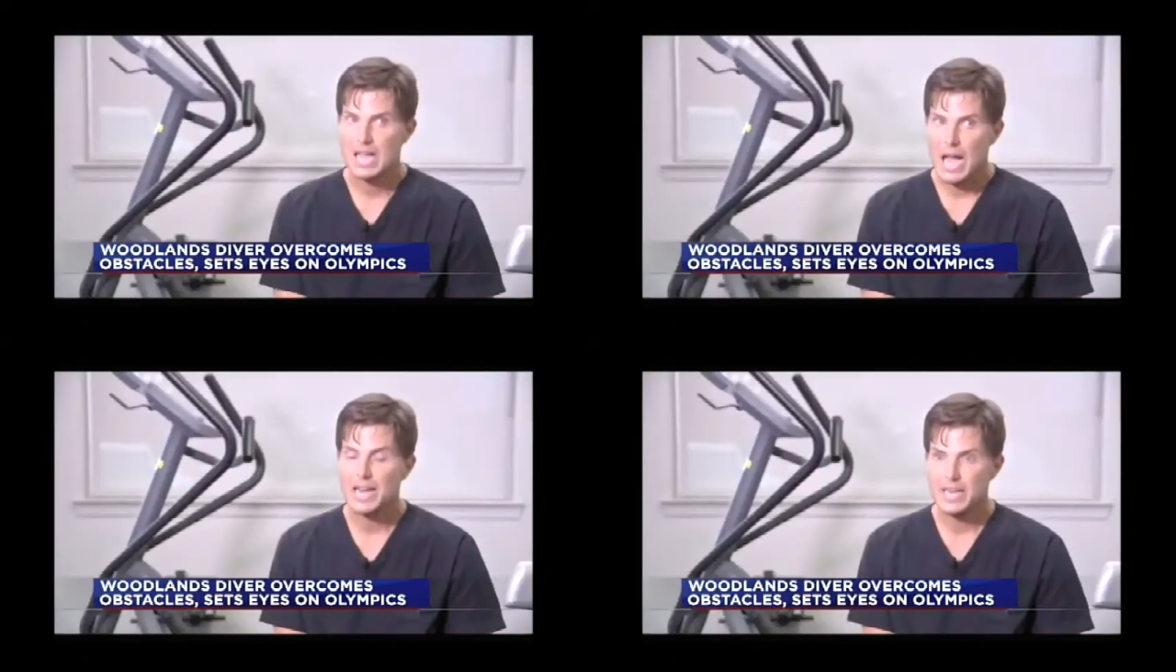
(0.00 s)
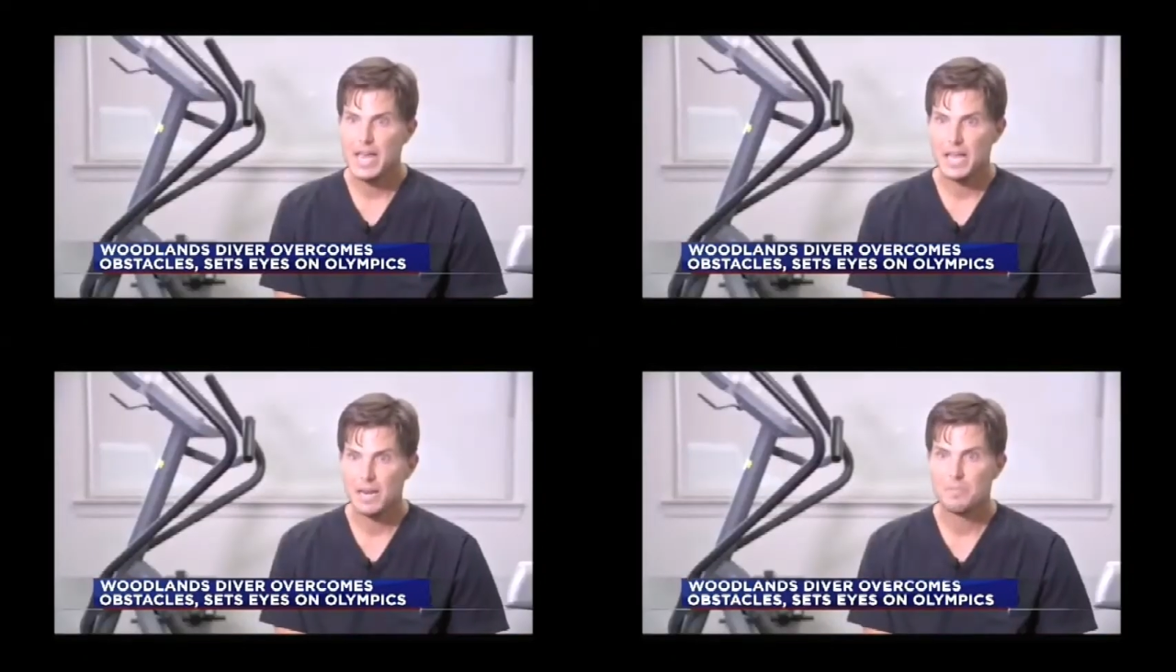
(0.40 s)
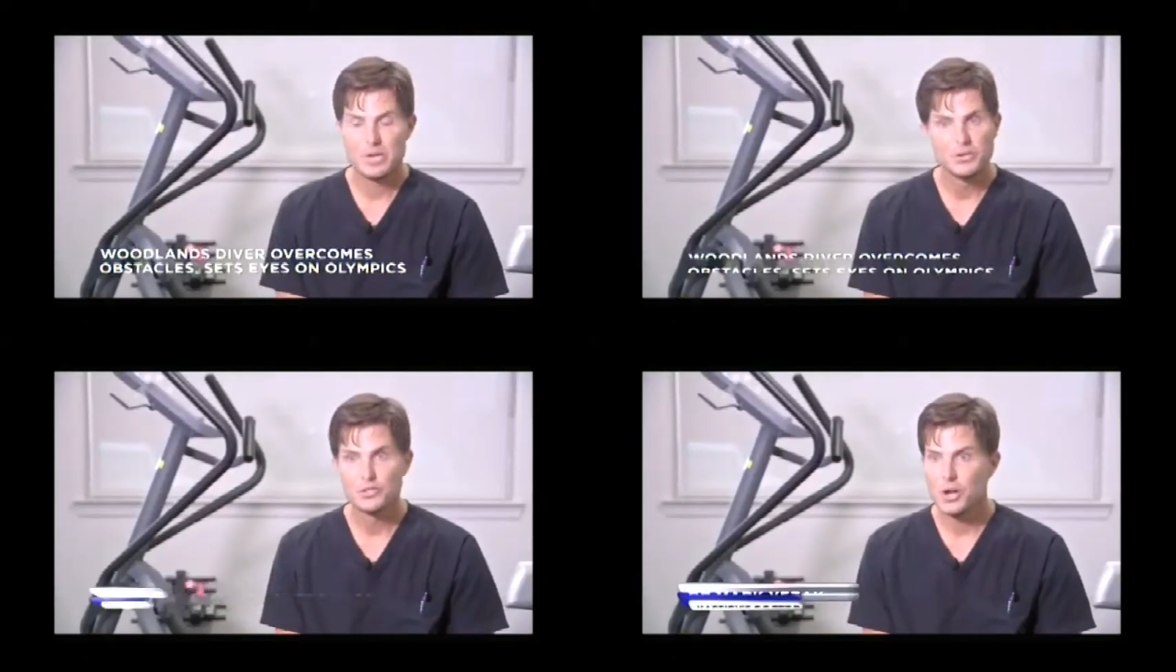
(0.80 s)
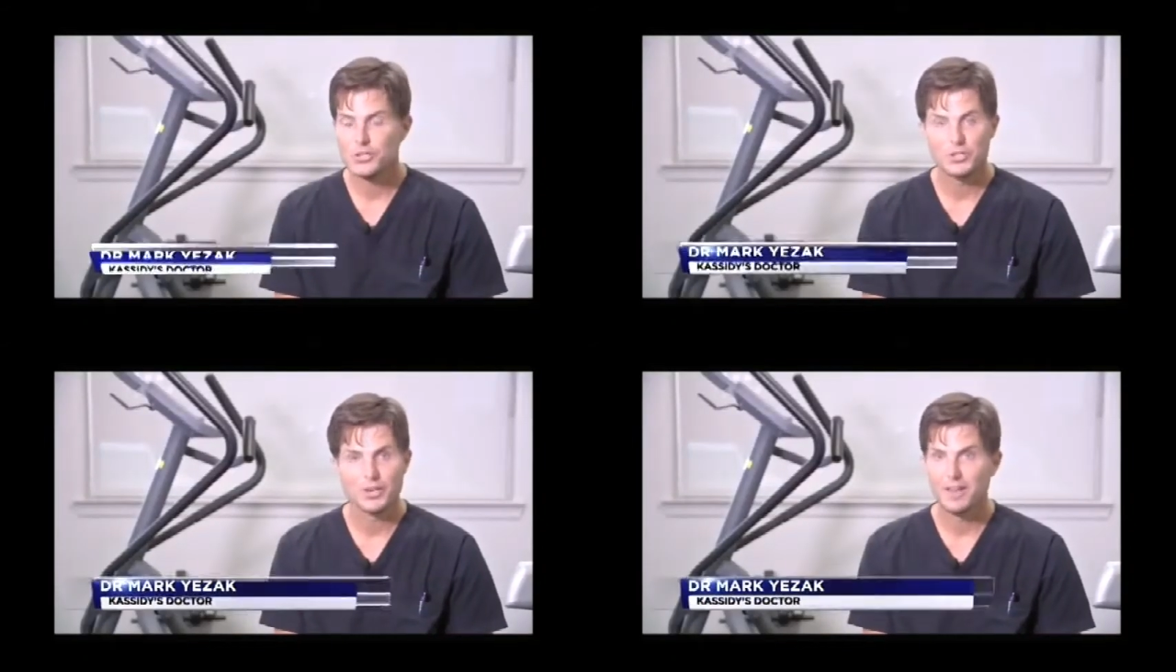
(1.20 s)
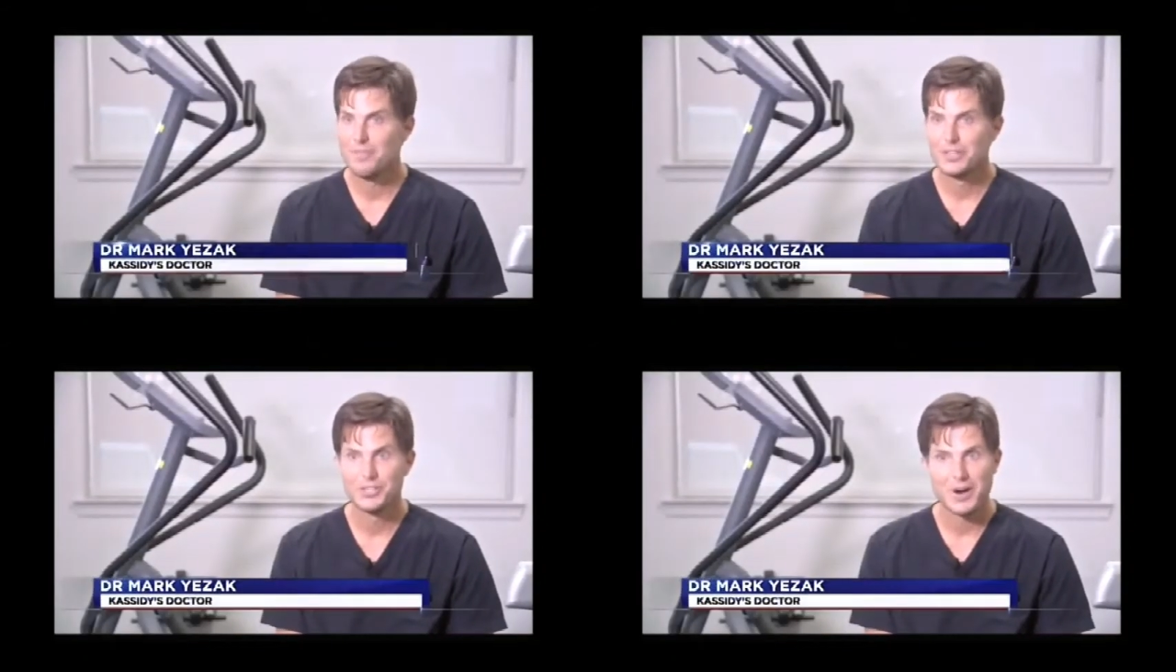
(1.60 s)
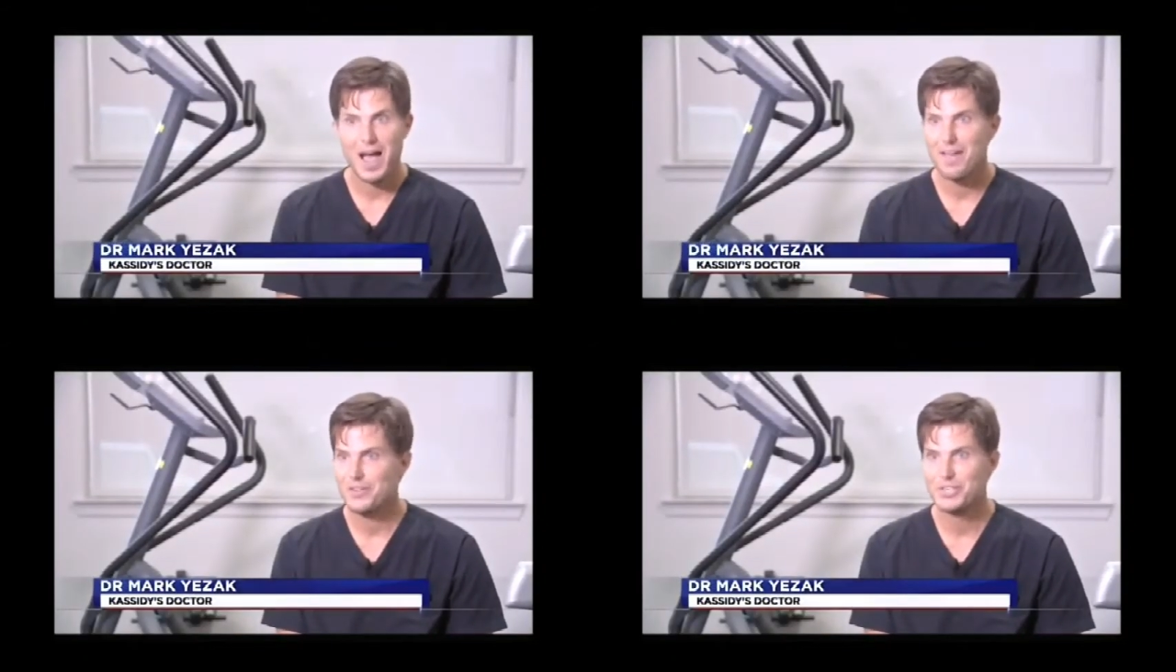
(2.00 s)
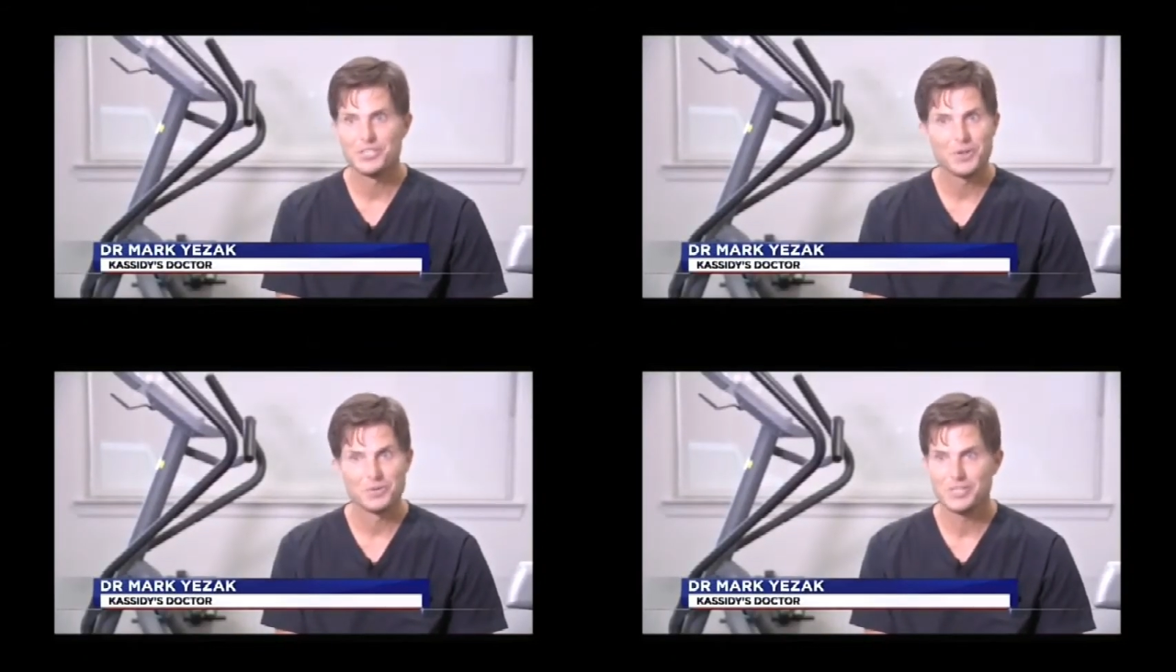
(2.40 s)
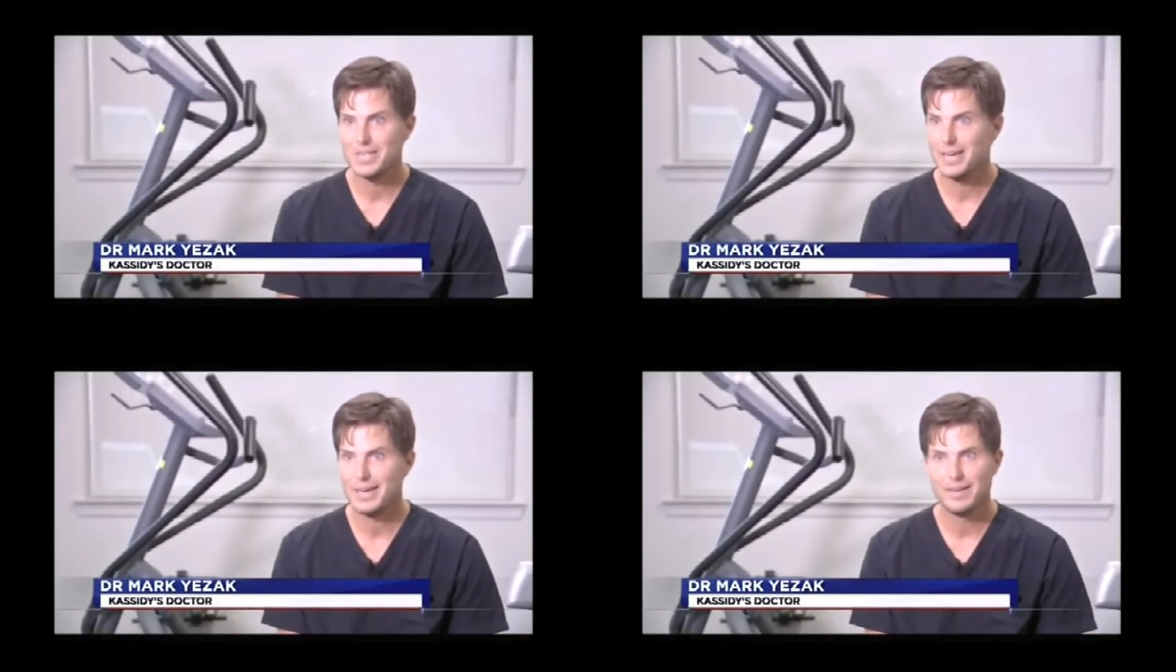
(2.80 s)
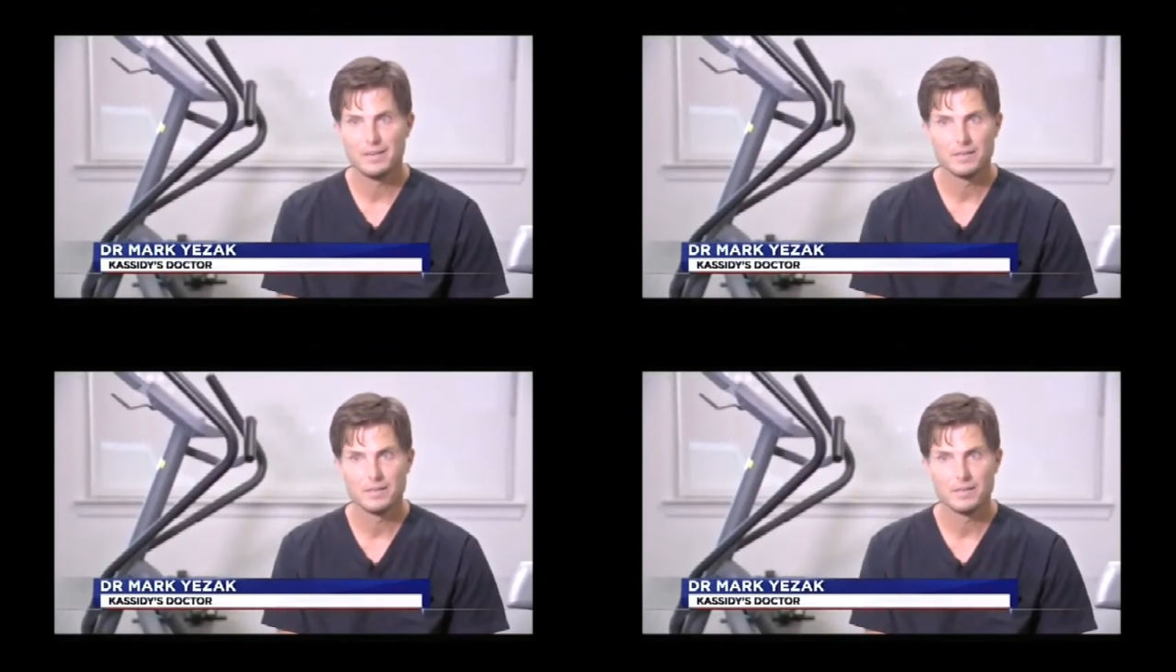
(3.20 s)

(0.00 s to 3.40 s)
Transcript: I did. I mean, you saw a certain level of drive you just don't see